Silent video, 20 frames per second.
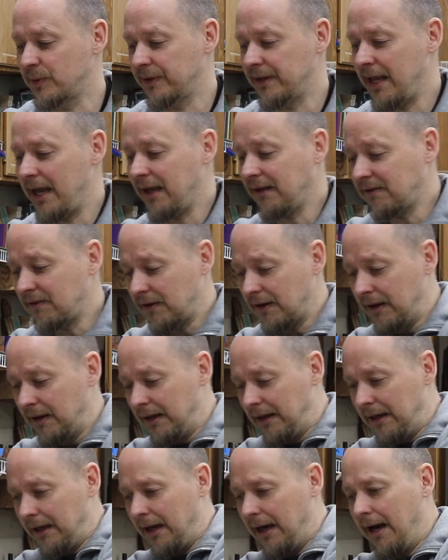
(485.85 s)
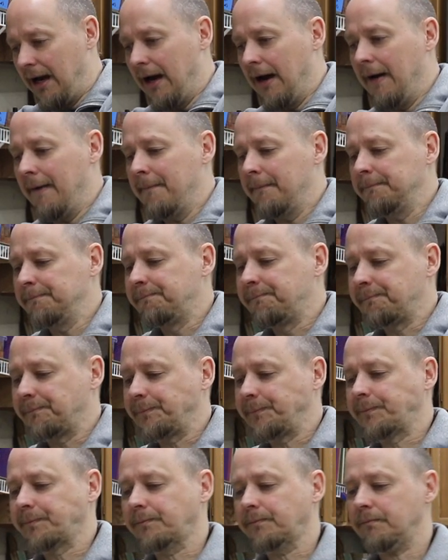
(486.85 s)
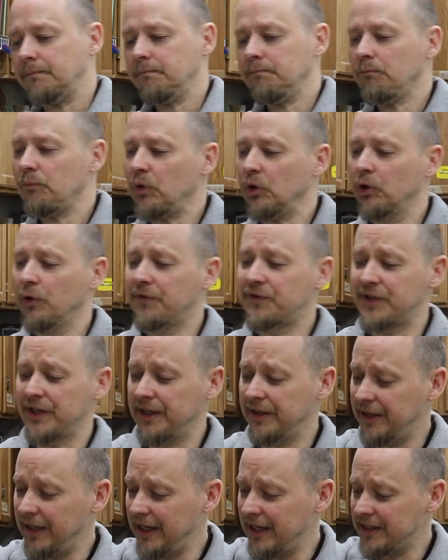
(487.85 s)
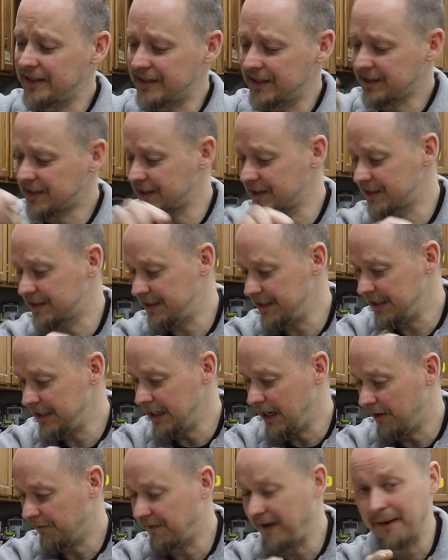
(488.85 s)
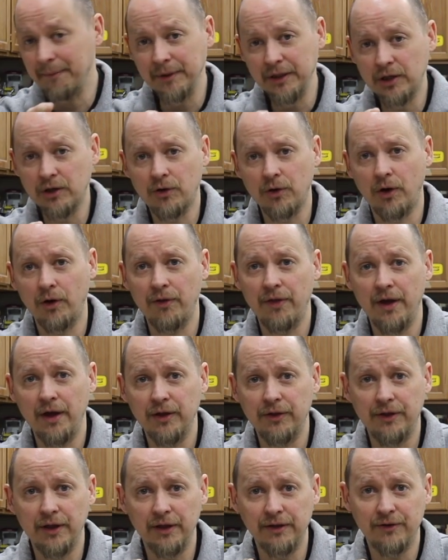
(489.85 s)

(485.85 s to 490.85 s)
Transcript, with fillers: with that. Um, you've seen these. This is the uh, family or the, the